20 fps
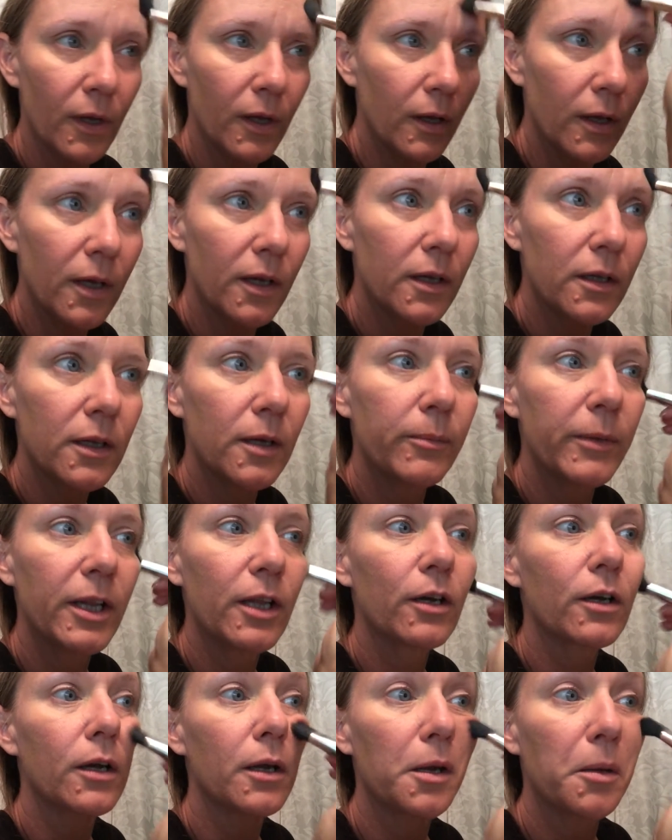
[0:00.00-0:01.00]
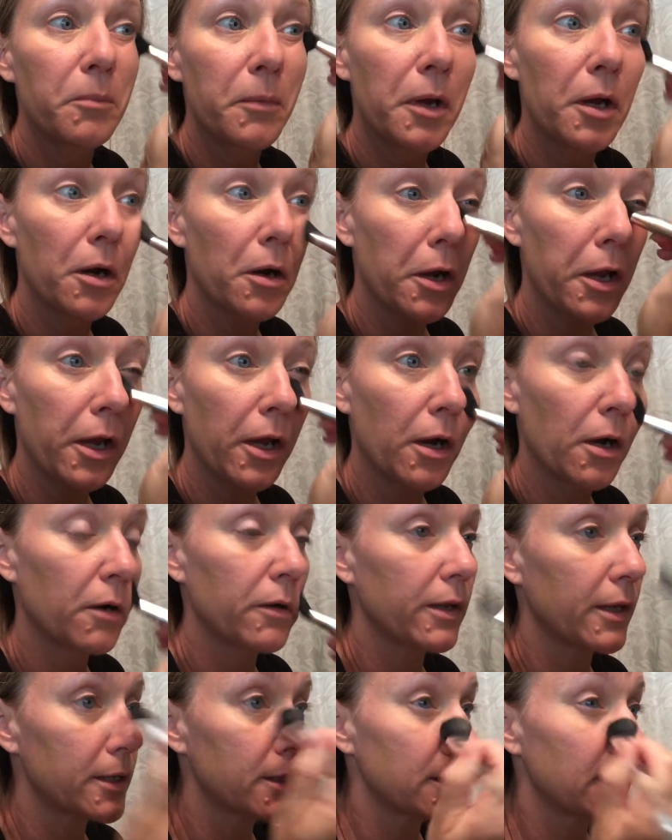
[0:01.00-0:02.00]
And let me look at a mirror here
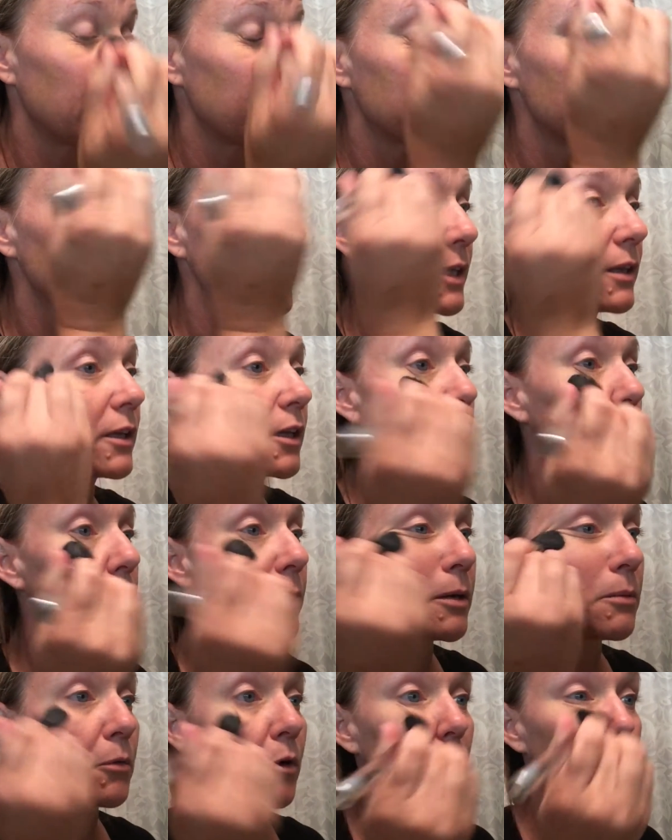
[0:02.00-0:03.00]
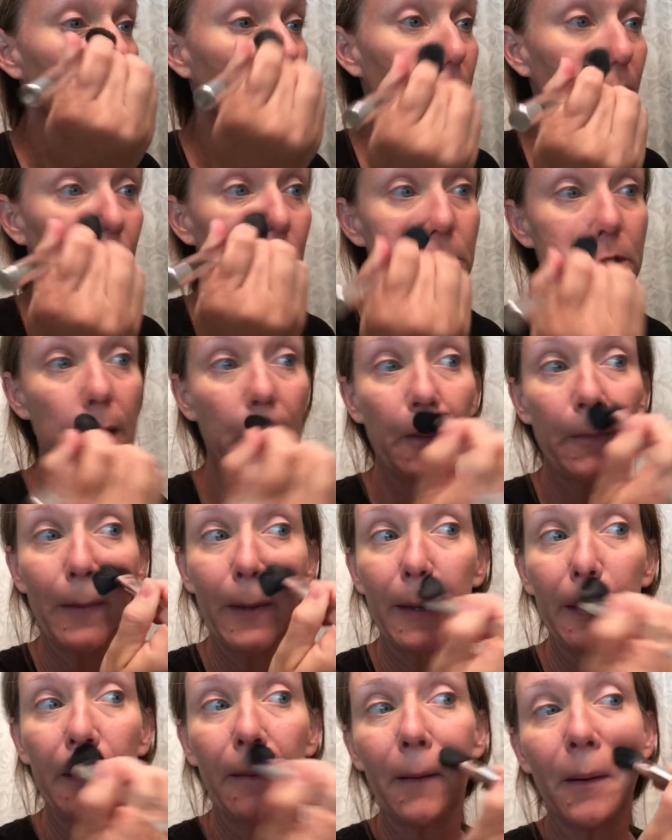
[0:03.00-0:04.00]
that gives me a little bit more of a close-up,
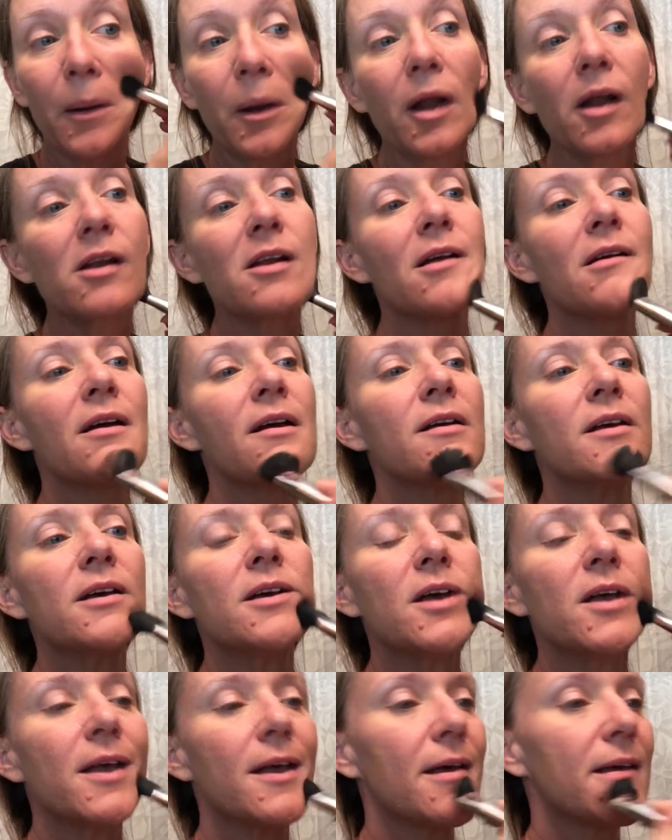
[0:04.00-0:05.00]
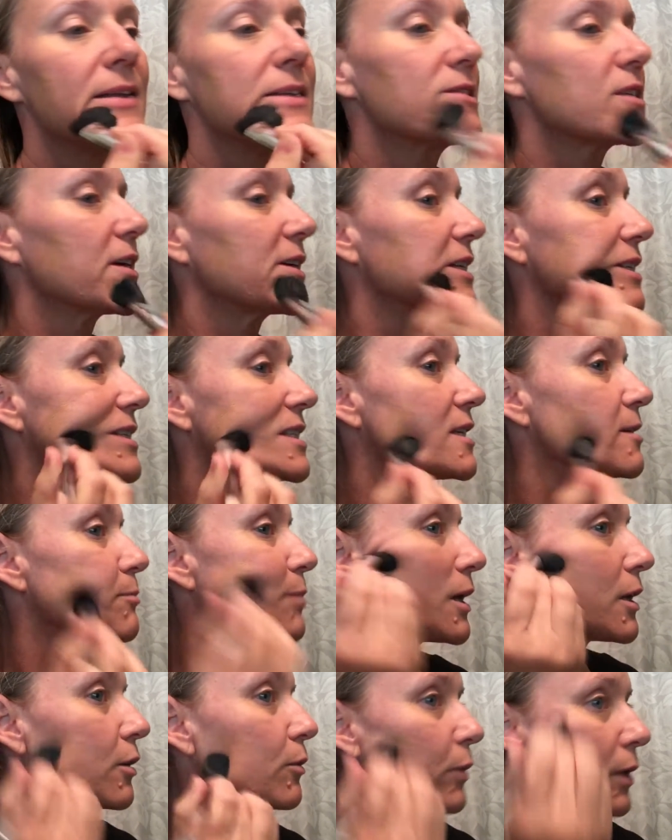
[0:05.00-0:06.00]
and so I can see
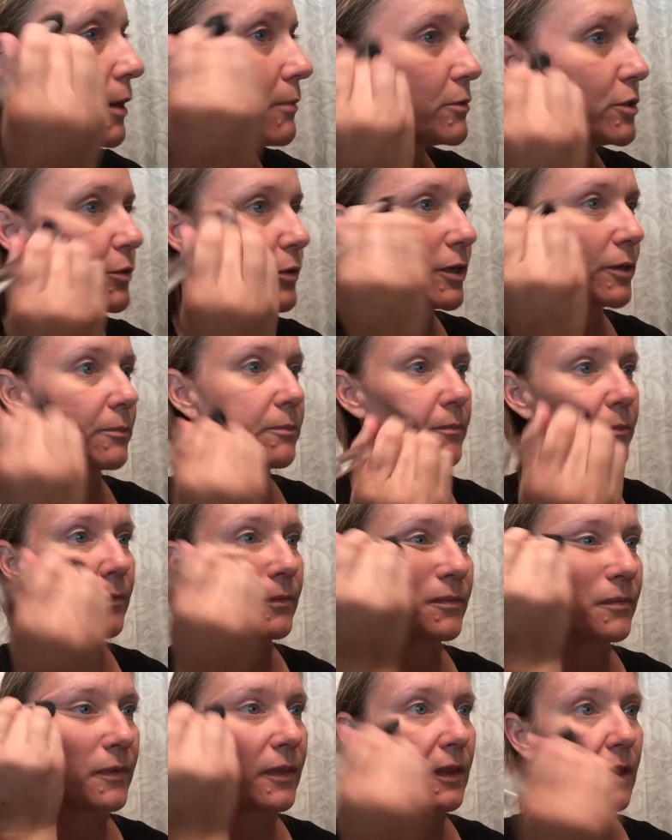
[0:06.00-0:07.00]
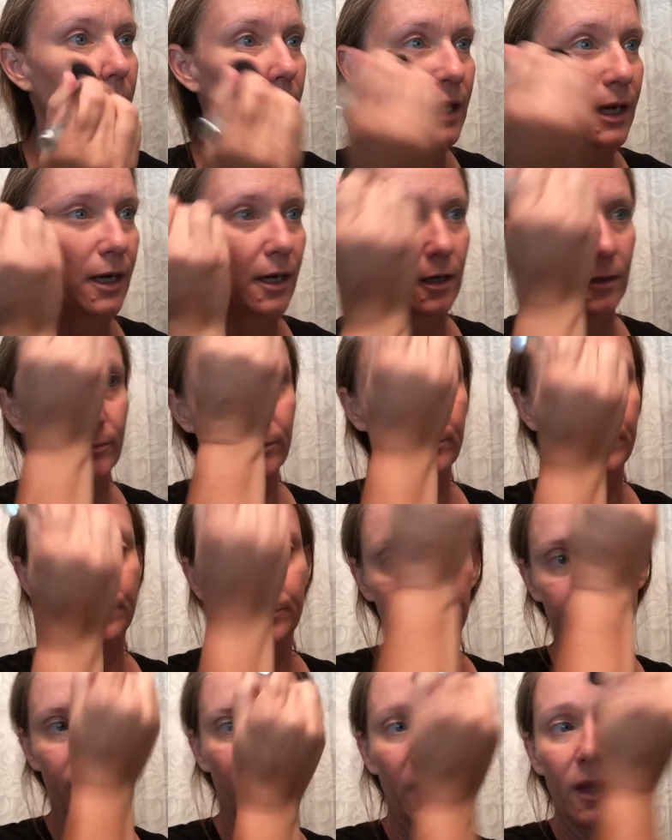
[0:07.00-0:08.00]
better what I'm doing. There.
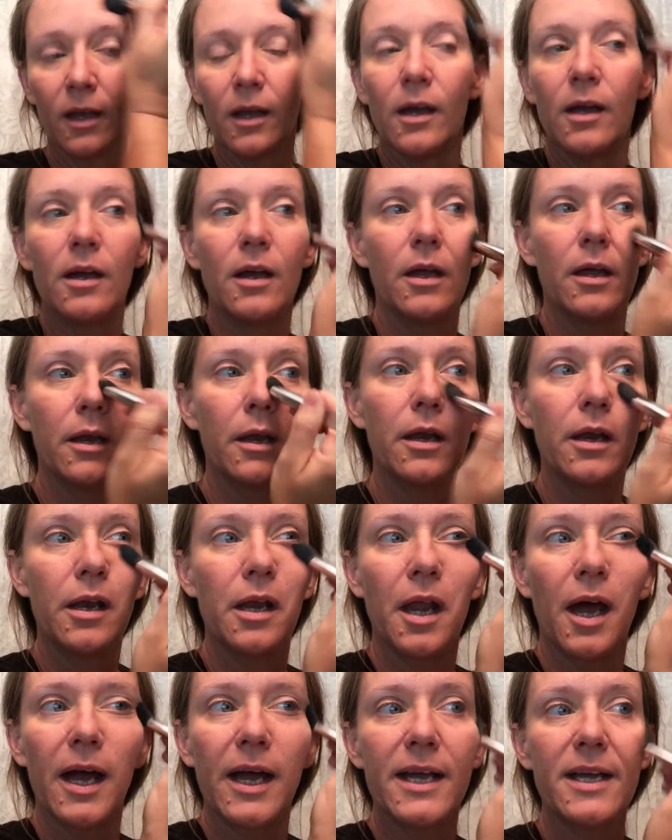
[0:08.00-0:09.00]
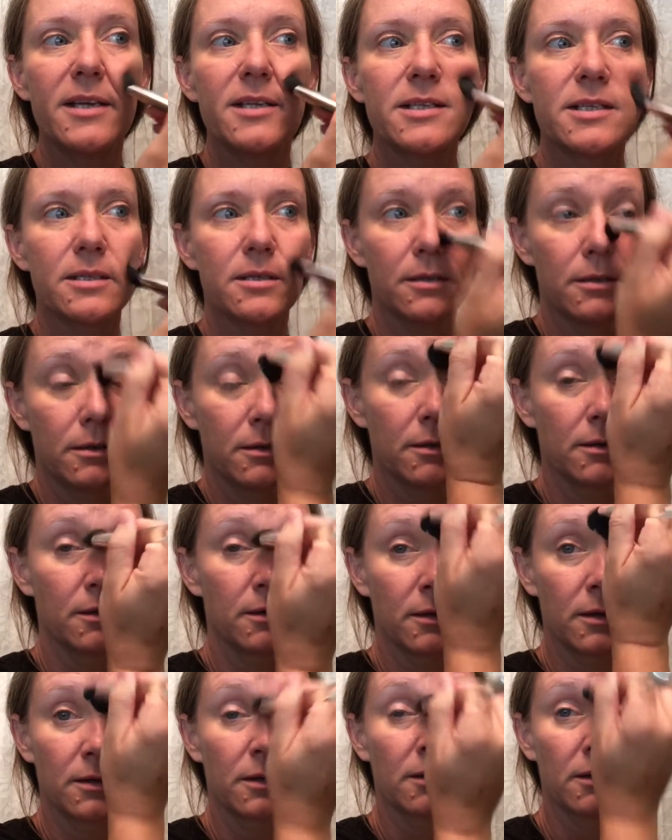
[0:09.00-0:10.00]
Nice
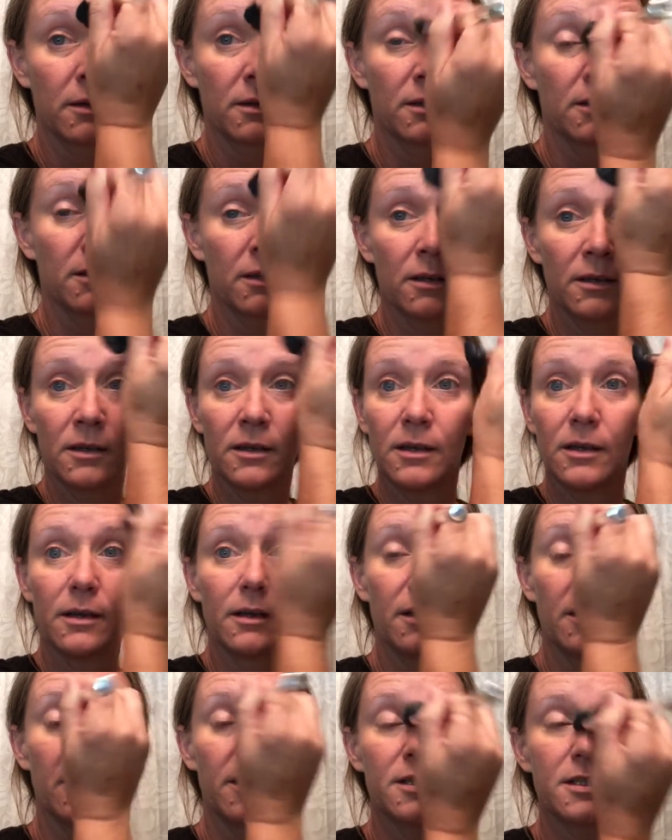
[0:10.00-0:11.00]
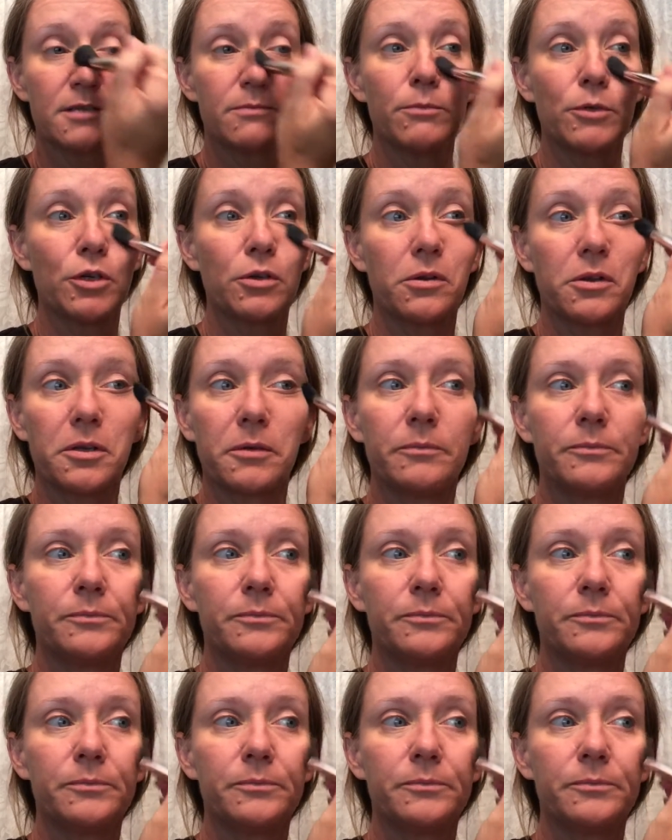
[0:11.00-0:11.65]
and smooth.